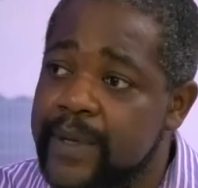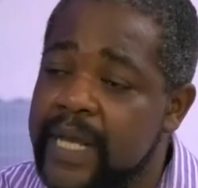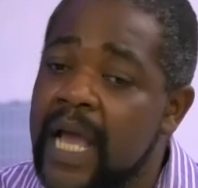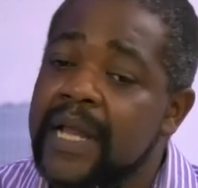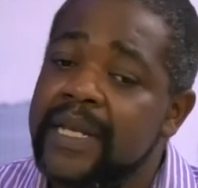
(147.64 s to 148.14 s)
Right.
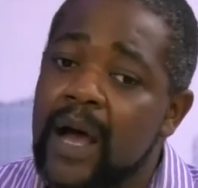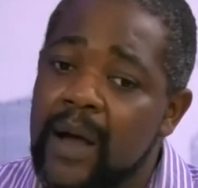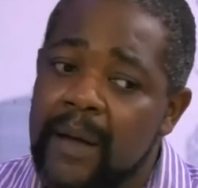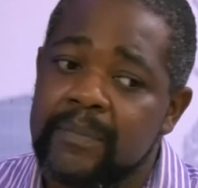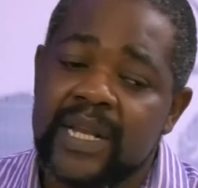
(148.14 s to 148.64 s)

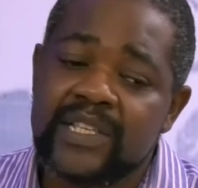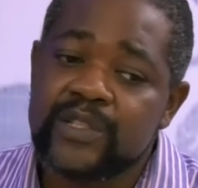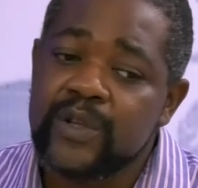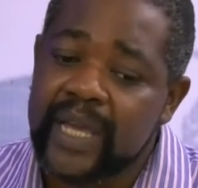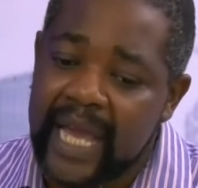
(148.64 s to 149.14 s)
Now, um,
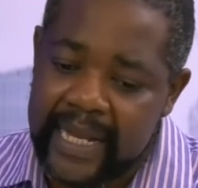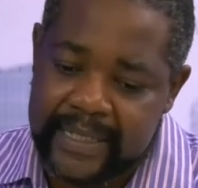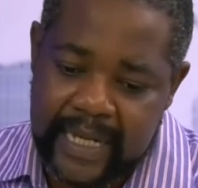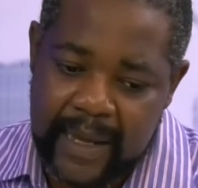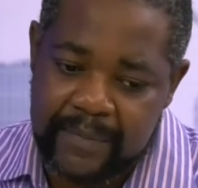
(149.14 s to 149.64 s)
let's look
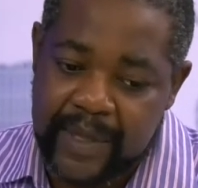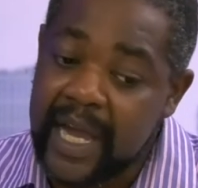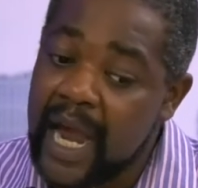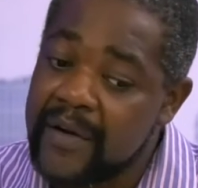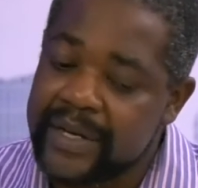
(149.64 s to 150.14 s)
at um, the
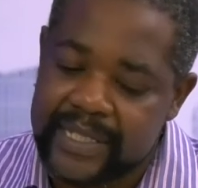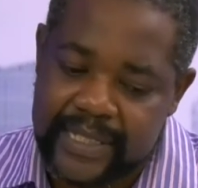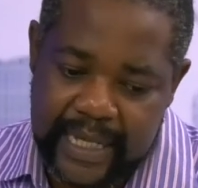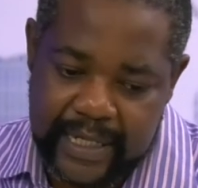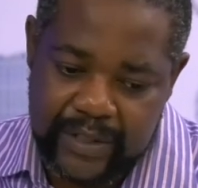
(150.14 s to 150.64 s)
current
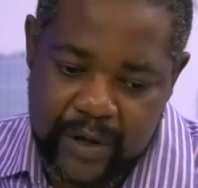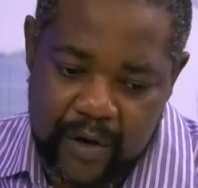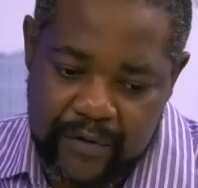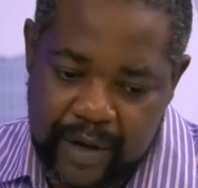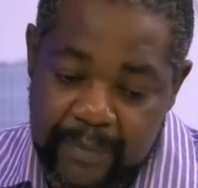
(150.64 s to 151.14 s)
state
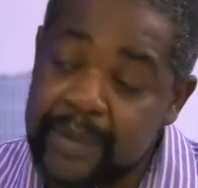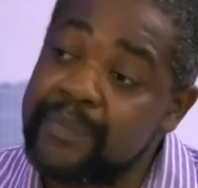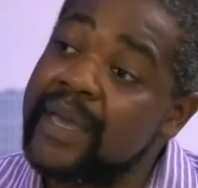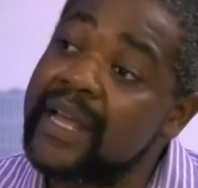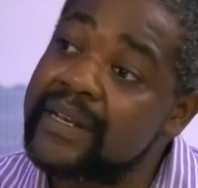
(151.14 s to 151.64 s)
of uh,
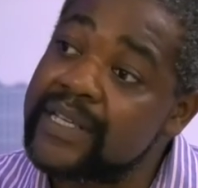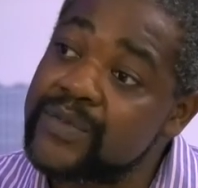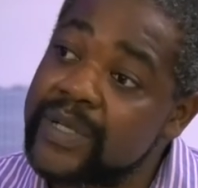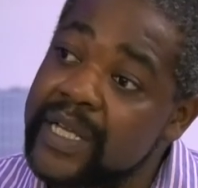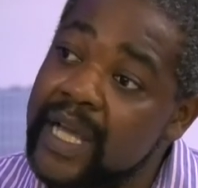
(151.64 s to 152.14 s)

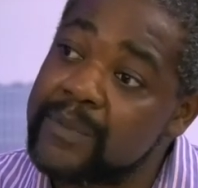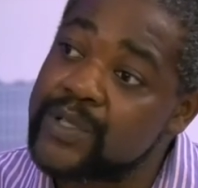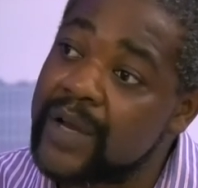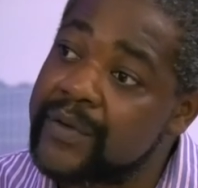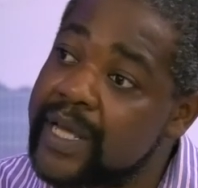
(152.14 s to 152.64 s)
preparedness when it comes
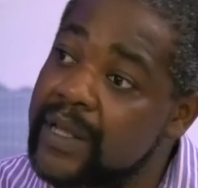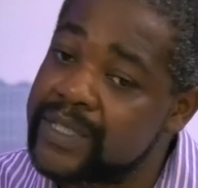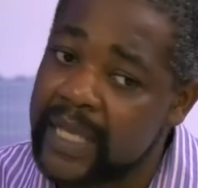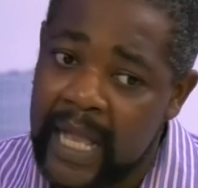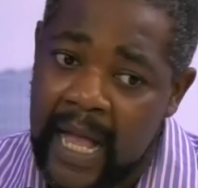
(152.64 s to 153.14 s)
to
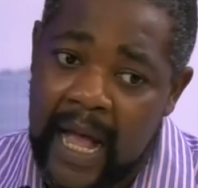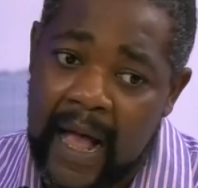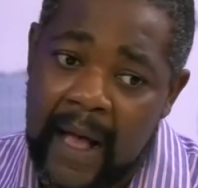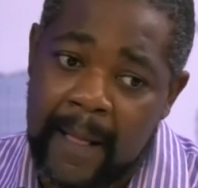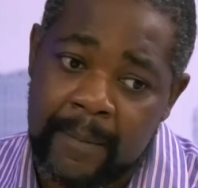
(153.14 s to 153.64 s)
agriculture. Yeah.
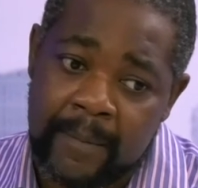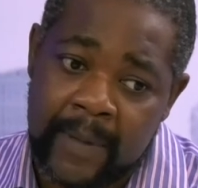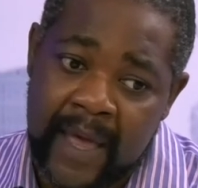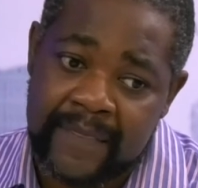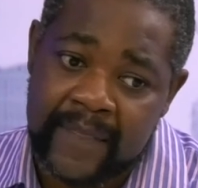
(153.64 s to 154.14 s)

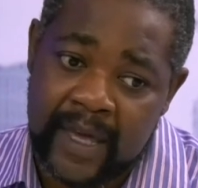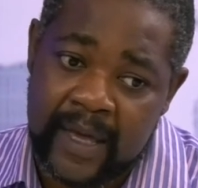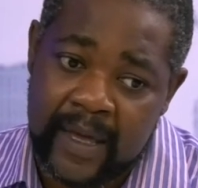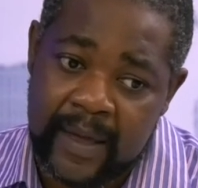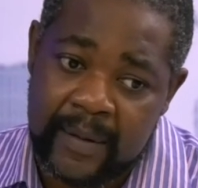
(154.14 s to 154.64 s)
Um, at
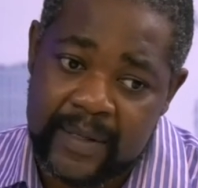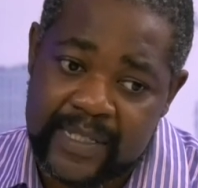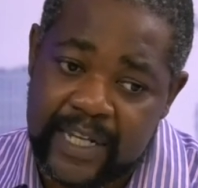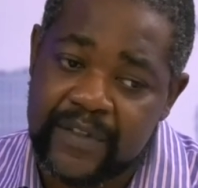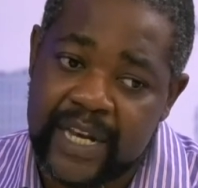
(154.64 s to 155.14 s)
the
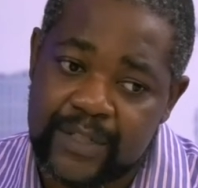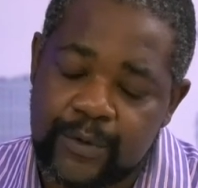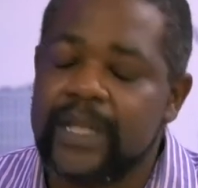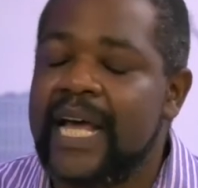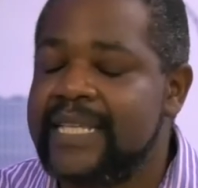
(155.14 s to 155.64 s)
State of the Nation,
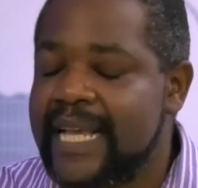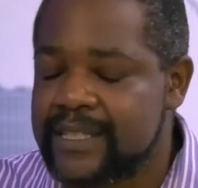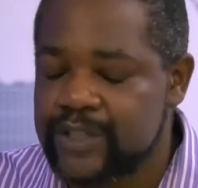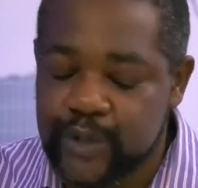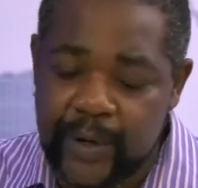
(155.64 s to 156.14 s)
well, as, as
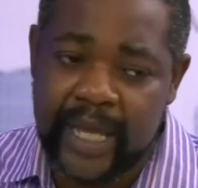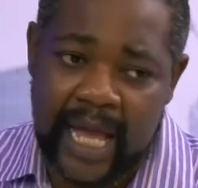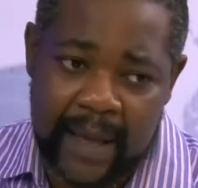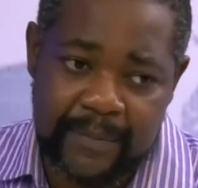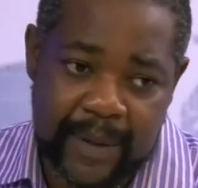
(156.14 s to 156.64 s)
during
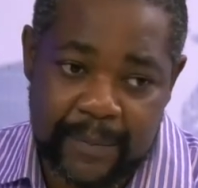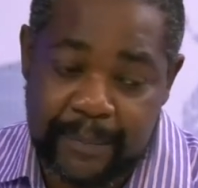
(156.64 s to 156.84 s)
um, the